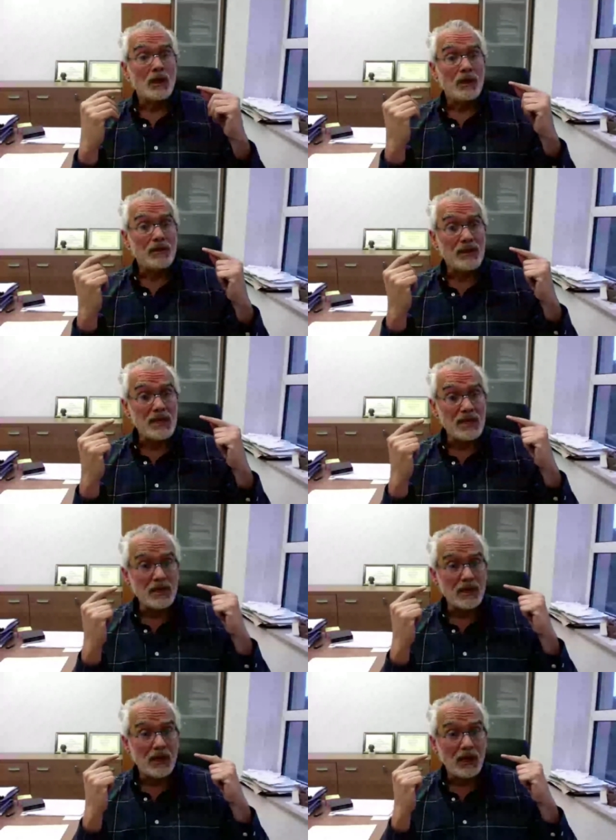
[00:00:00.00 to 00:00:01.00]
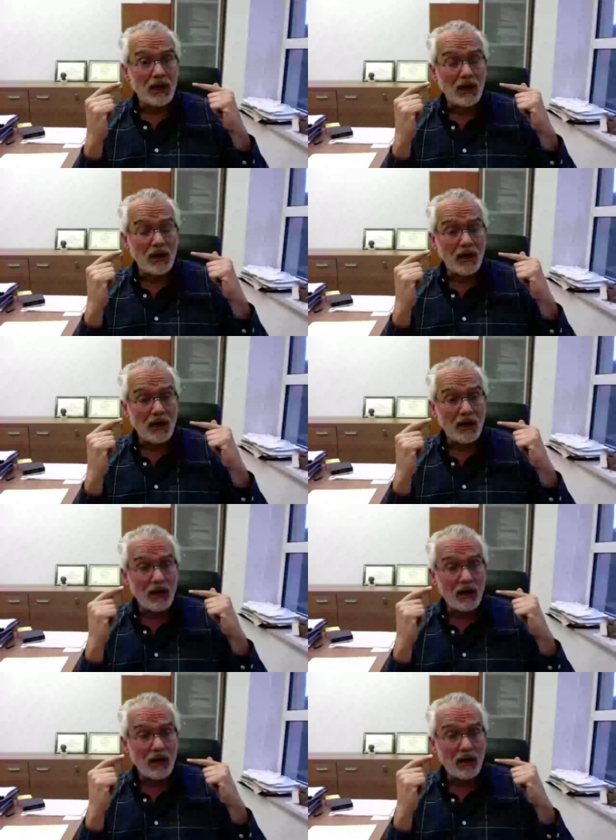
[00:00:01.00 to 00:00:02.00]
The
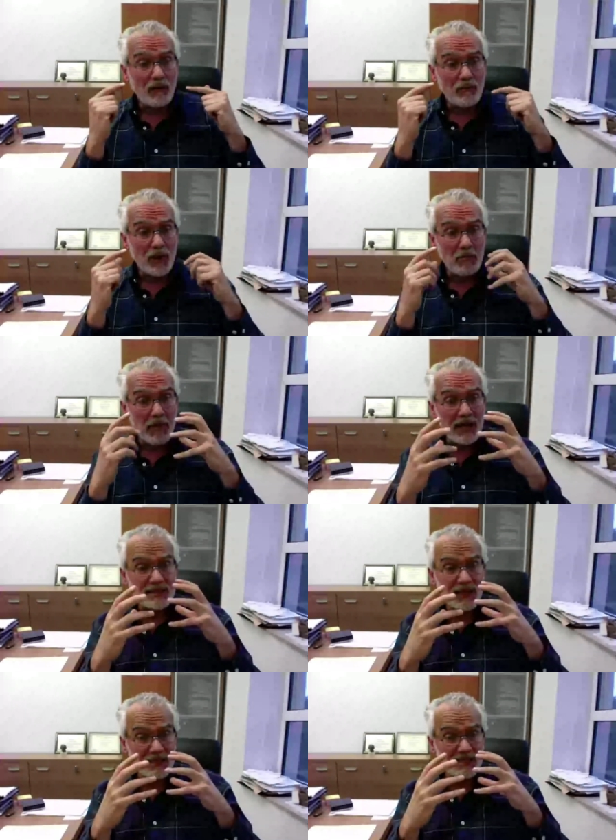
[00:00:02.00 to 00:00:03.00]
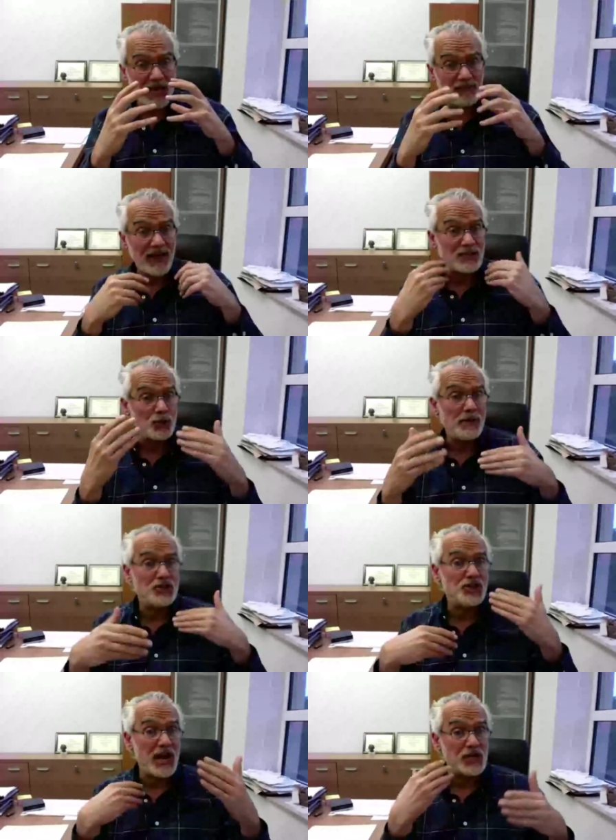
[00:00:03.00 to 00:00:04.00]
mask itself has to be
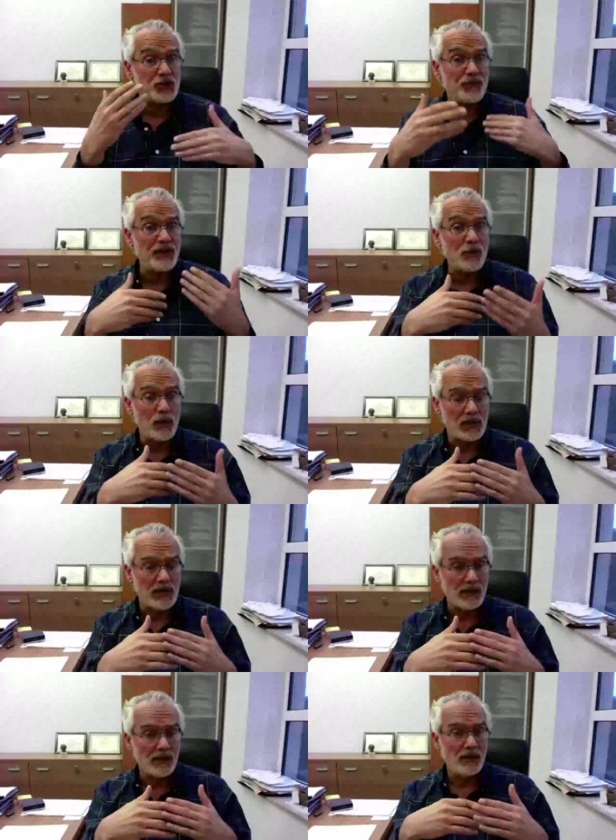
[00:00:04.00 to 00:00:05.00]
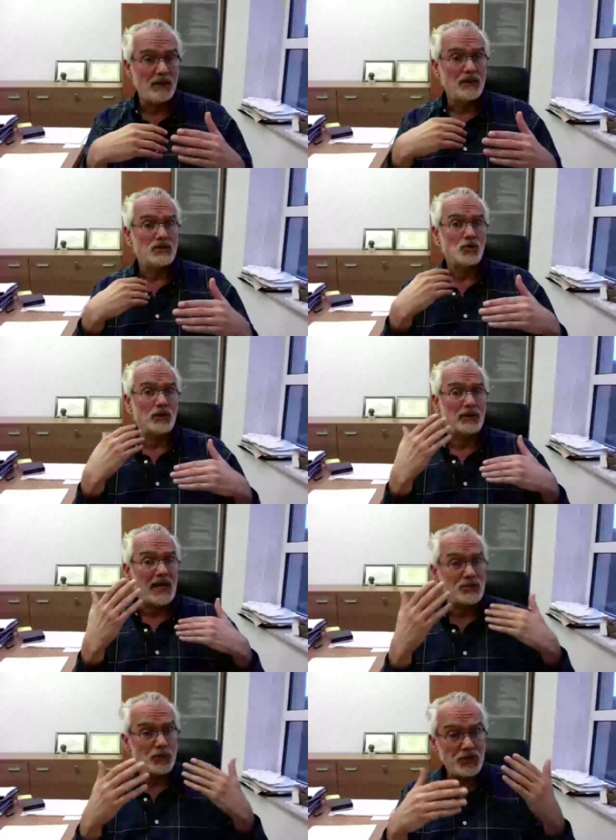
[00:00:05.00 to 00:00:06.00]
changed frequently. So it
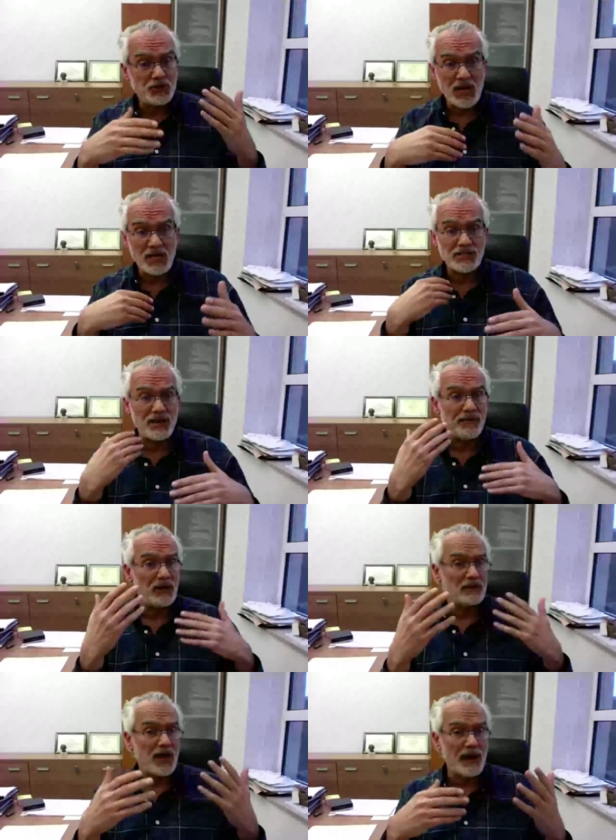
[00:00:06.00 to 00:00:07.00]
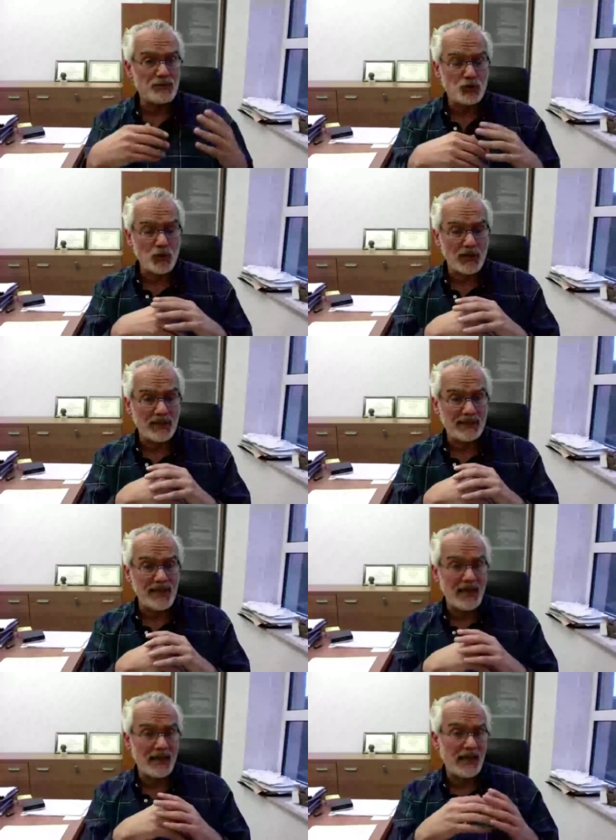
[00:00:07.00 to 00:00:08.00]
has to be changed several times during the
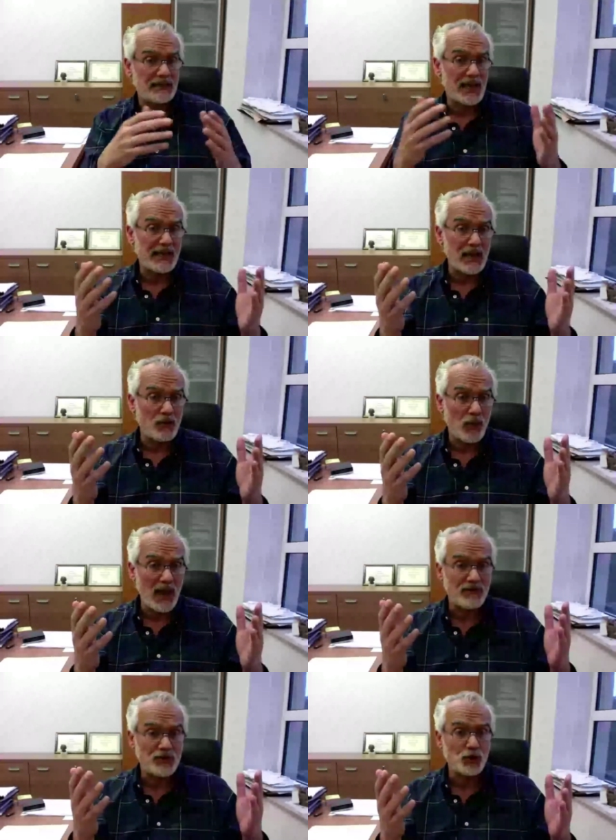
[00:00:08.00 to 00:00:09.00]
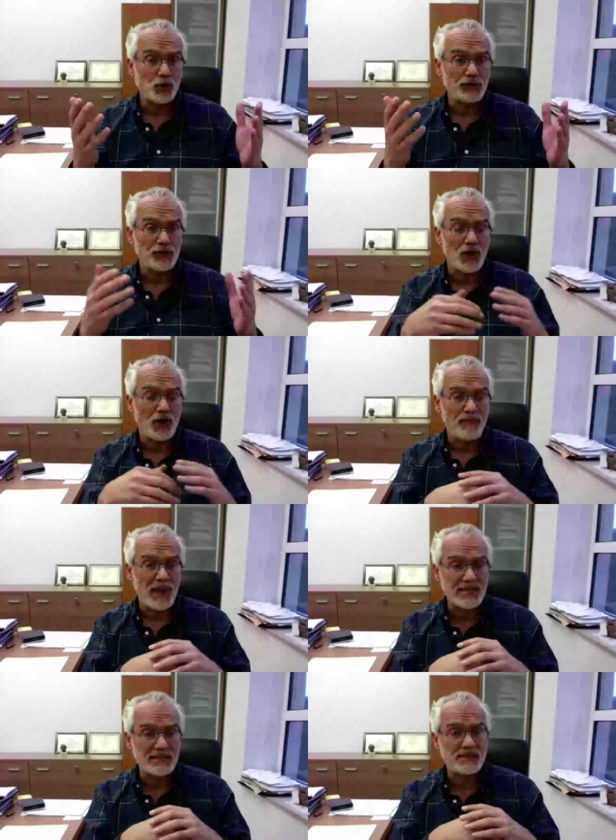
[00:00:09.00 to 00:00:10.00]
day. And again, we have a shortage of
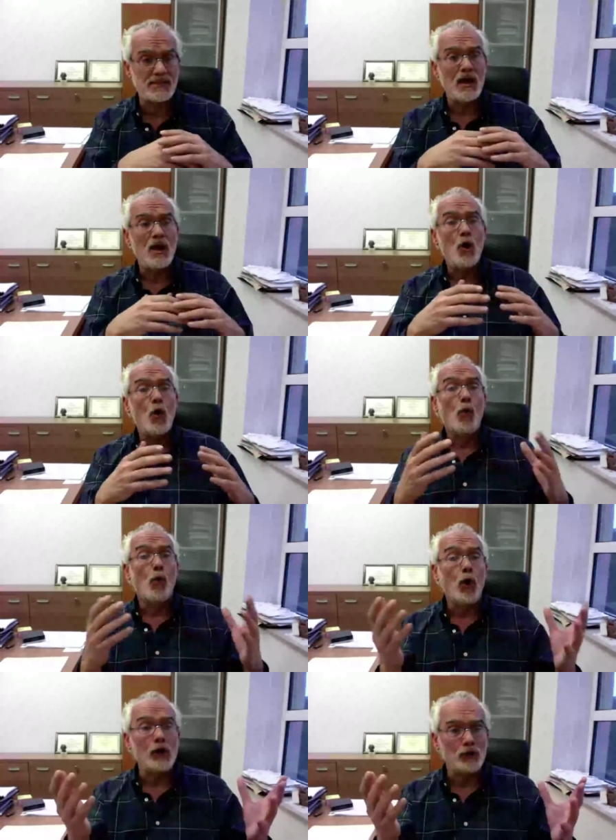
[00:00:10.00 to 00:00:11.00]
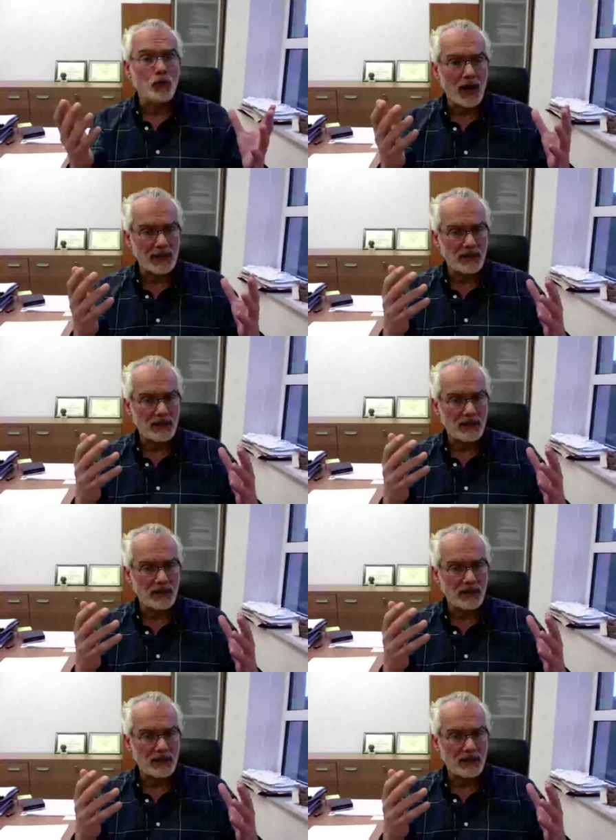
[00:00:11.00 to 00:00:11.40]
masks worldwide.